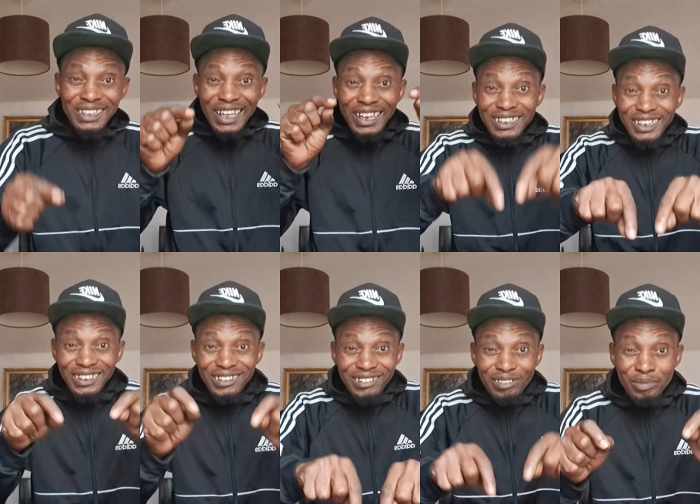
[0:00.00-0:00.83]
that
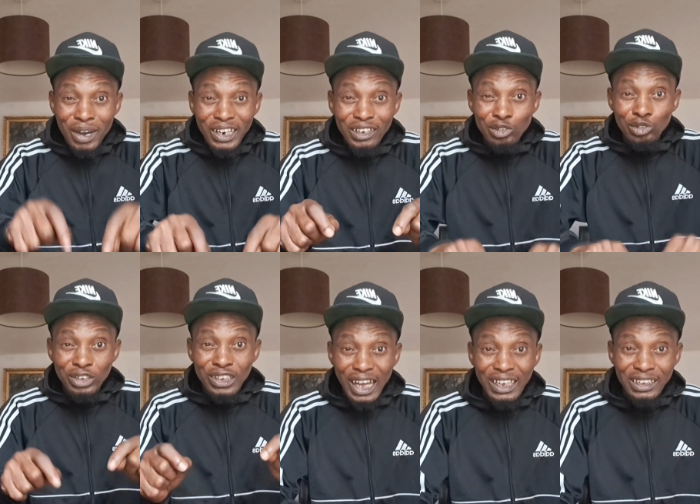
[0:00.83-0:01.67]
this marriage will
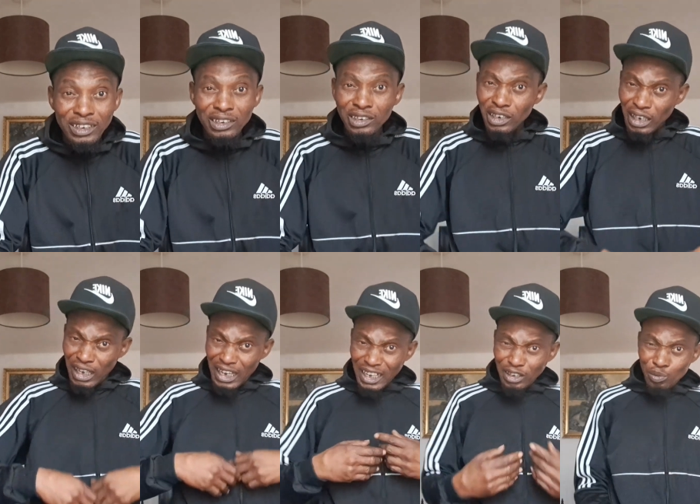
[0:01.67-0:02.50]
stand,
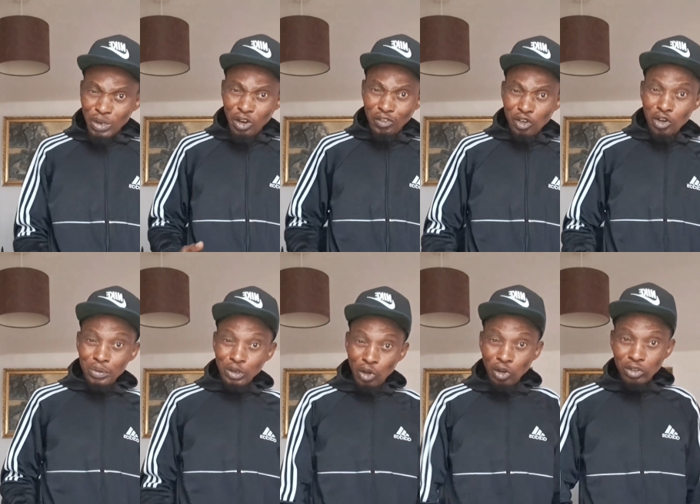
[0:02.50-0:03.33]
let the will of God
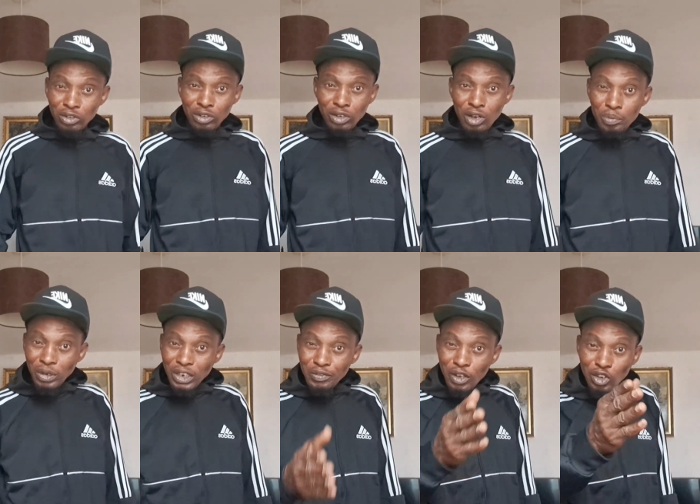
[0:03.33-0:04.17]
be done.
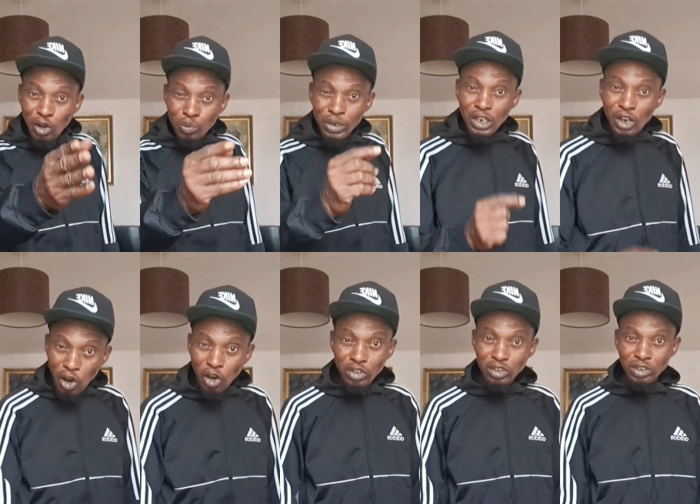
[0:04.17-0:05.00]
But if not your will,
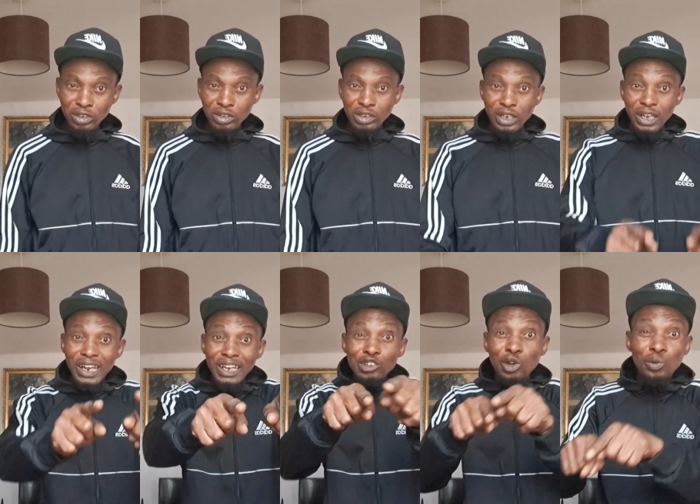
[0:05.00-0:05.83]
God,
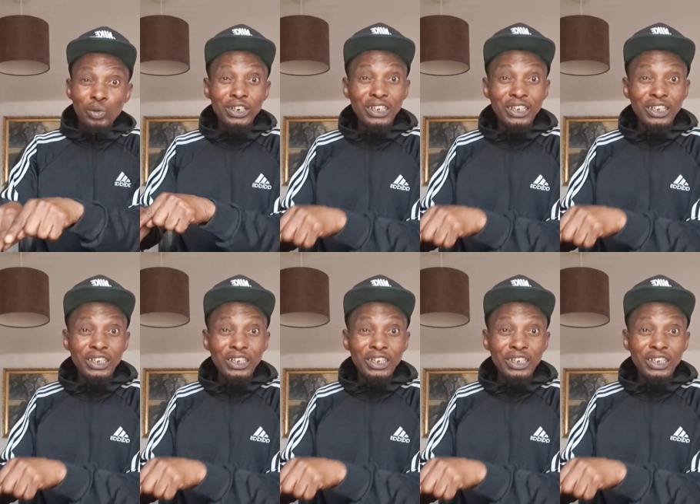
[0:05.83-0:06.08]
let your will